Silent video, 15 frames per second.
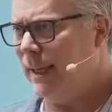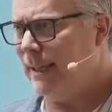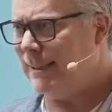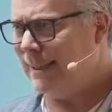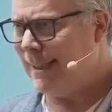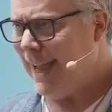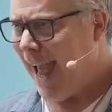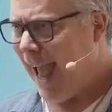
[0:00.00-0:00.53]

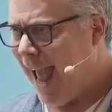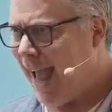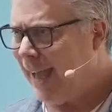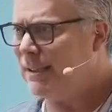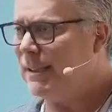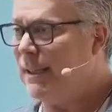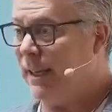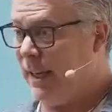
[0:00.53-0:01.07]
It's the
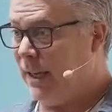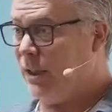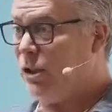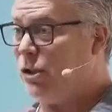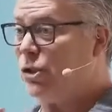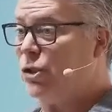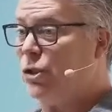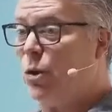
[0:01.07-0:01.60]
asking and the
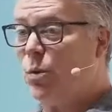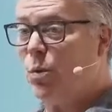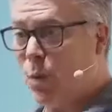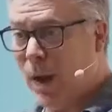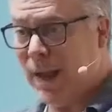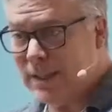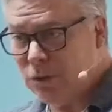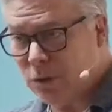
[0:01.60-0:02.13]

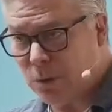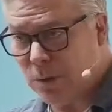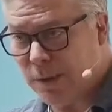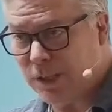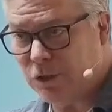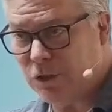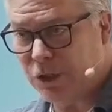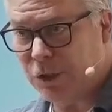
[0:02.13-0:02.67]

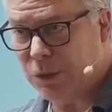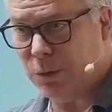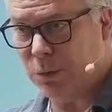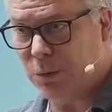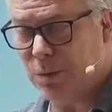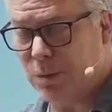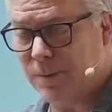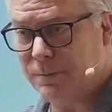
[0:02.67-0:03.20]
surrendering
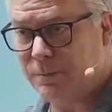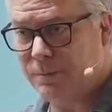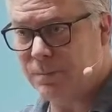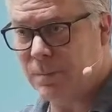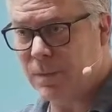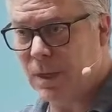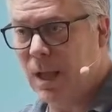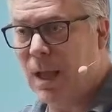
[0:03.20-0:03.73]
to.
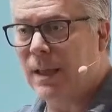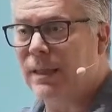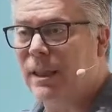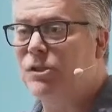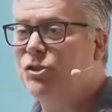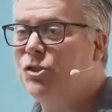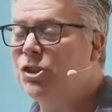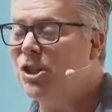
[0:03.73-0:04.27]

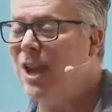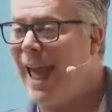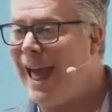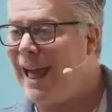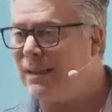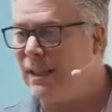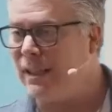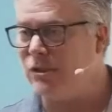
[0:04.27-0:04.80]
The
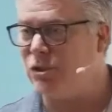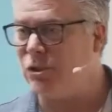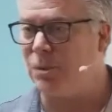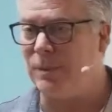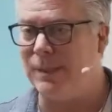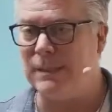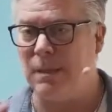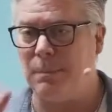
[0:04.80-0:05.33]
challenge, the
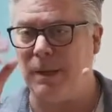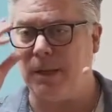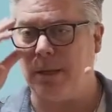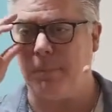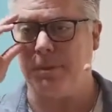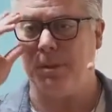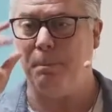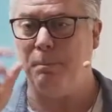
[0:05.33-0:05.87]
reason it
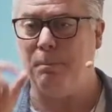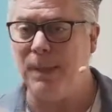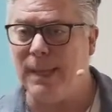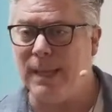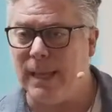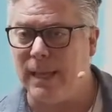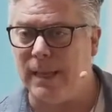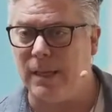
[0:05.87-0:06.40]
becomes
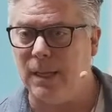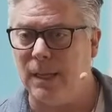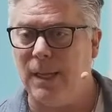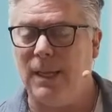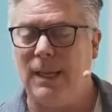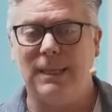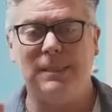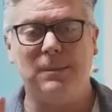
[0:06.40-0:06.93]
big,
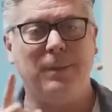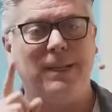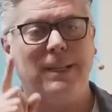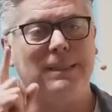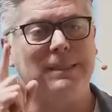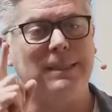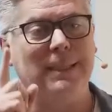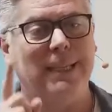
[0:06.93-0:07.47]
is
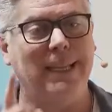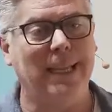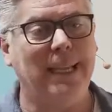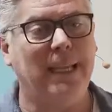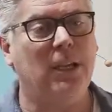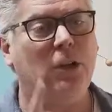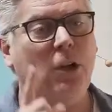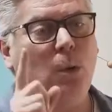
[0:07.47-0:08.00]
because the
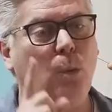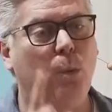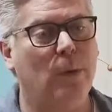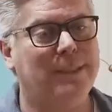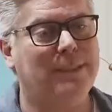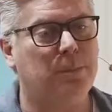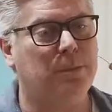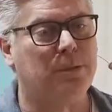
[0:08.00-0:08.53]
ego
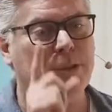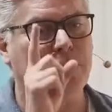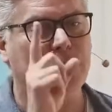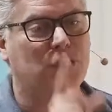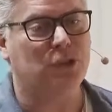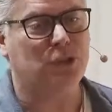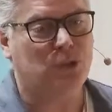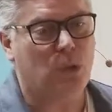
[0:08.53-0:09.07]
whispers a
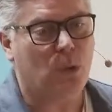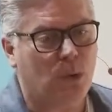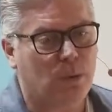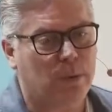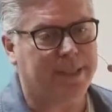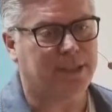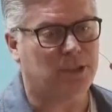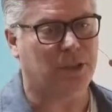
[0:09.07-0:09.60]

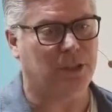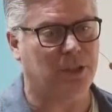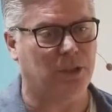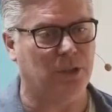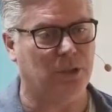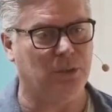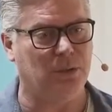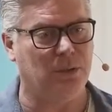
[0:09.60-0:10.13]
story to
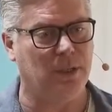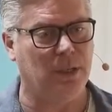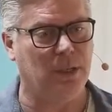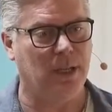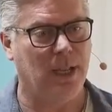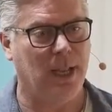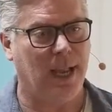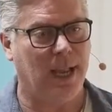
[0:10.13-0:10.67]
you.
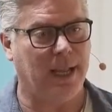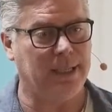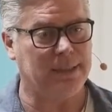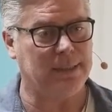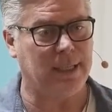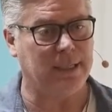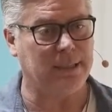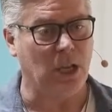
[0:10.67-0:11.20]
And
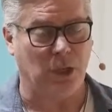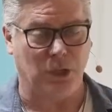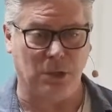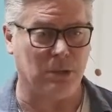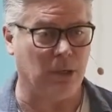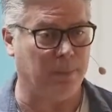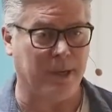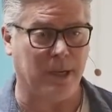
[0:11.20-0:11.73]
it says,
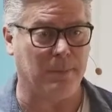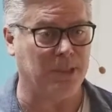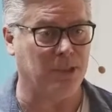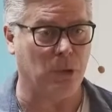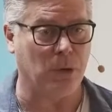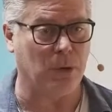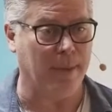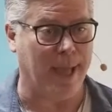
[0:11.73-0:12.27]
you're going to become a
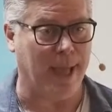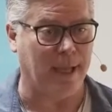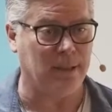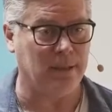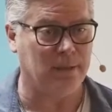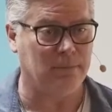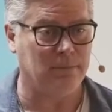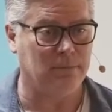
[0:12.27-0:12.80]
doormat.